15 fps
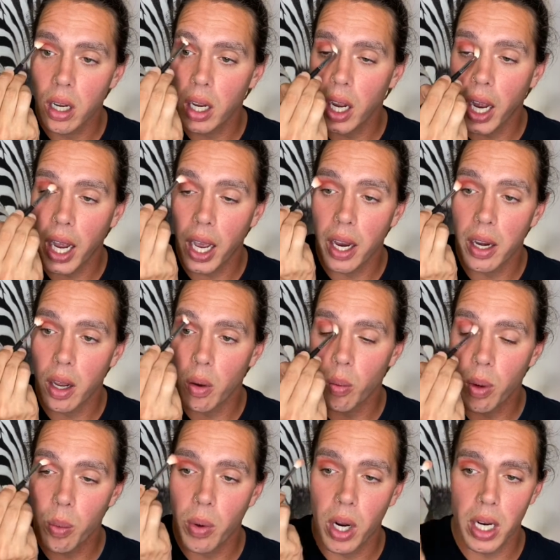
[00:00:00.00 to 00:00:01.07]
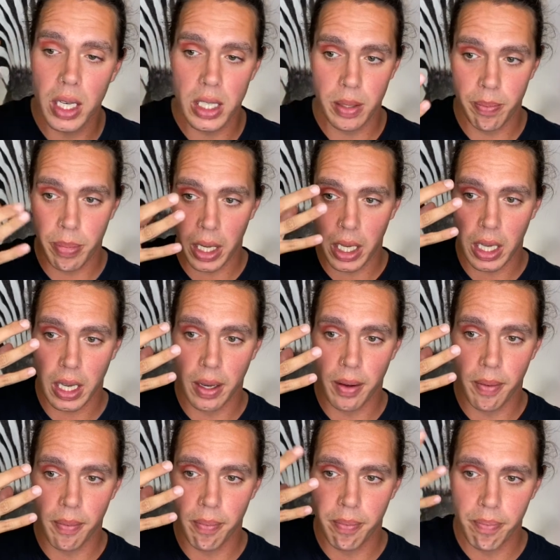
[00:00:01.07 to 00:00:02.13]
And we want it to be
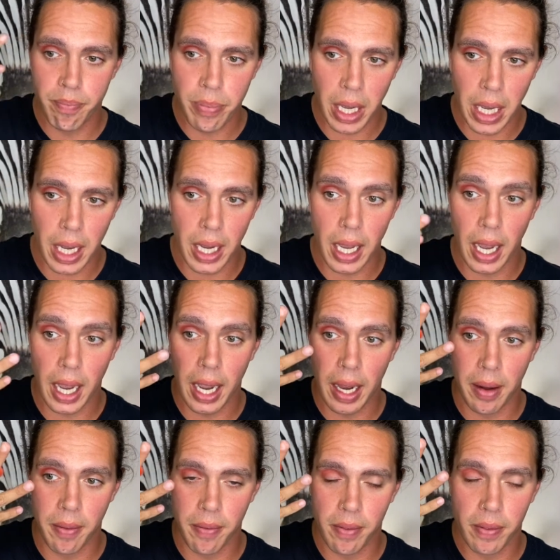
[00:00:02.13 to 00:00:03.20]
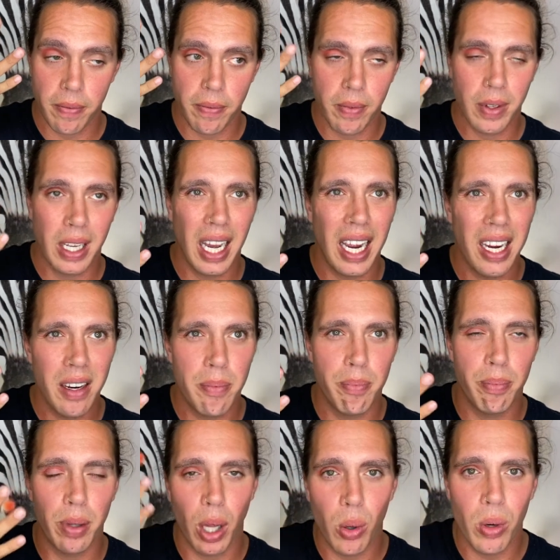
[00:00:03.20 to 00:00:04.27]
big and kind of
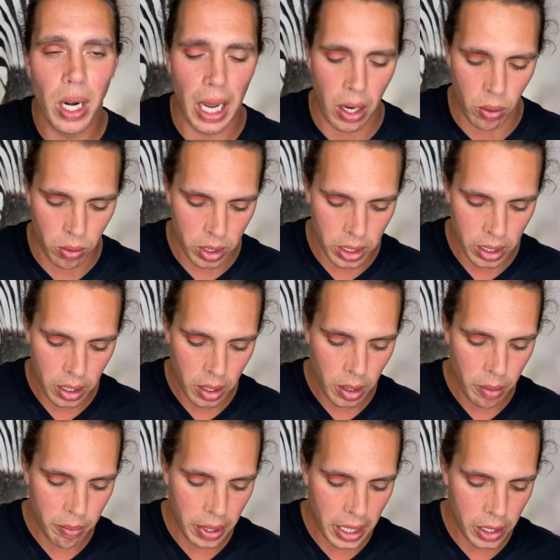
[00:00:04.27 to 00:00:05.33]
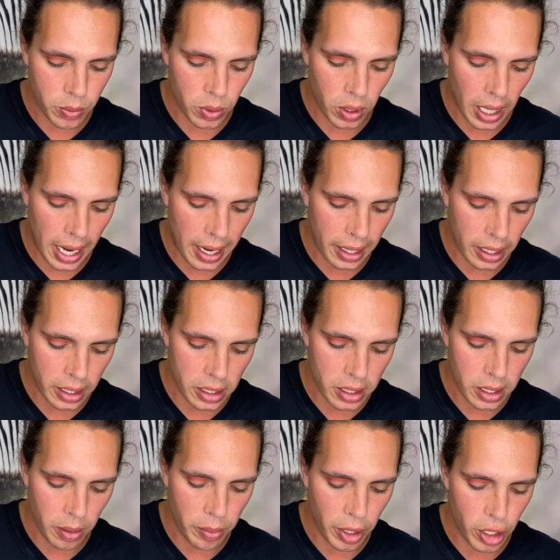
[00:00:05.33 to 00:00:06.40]
blown out because we're adding
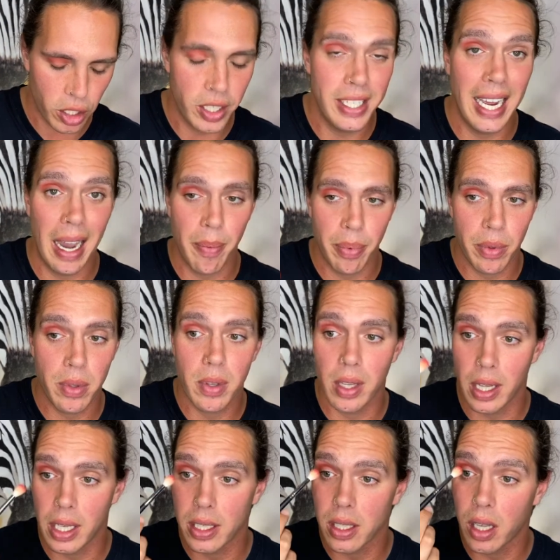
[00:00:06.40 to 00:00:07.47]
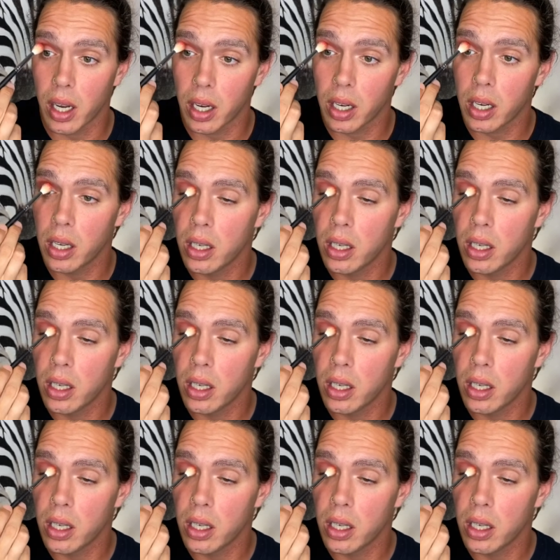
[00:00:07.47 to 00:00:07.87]
so much depth to this look.